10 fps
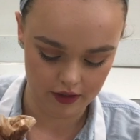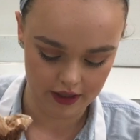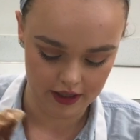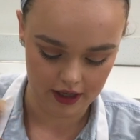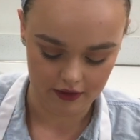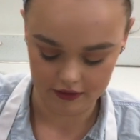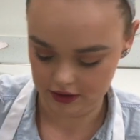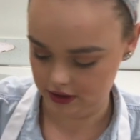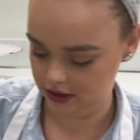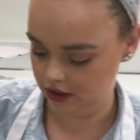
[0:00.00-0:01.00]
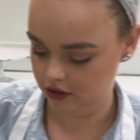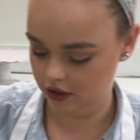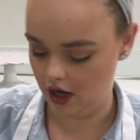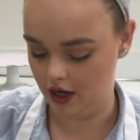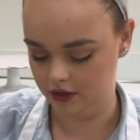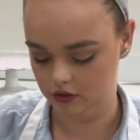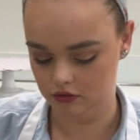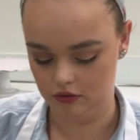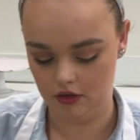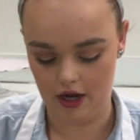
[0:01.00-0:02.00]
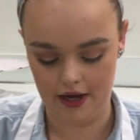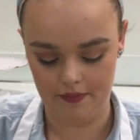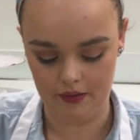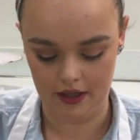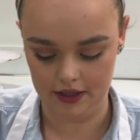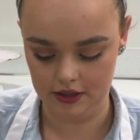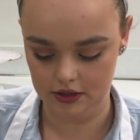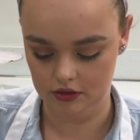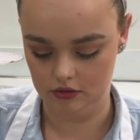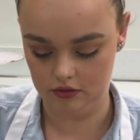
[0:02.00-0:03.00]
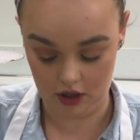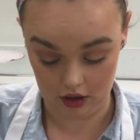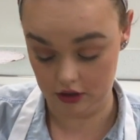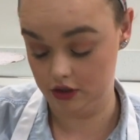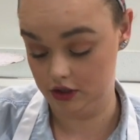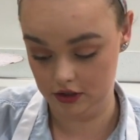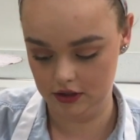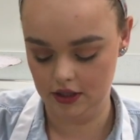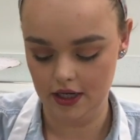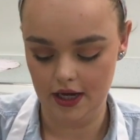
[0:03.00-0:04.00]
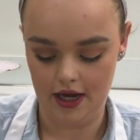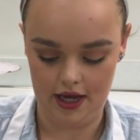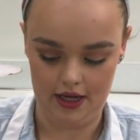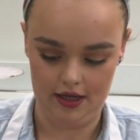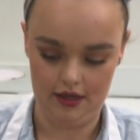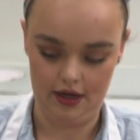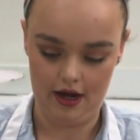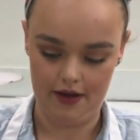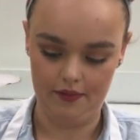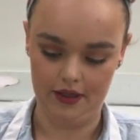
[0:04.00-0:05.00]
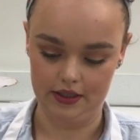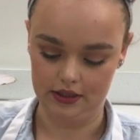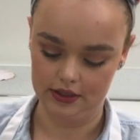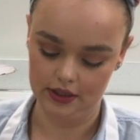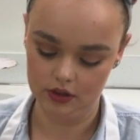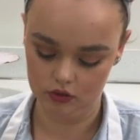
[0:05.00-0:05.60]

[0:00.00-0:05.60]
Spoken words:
When I was a senior in high school, I applied to colleges and I applied to 6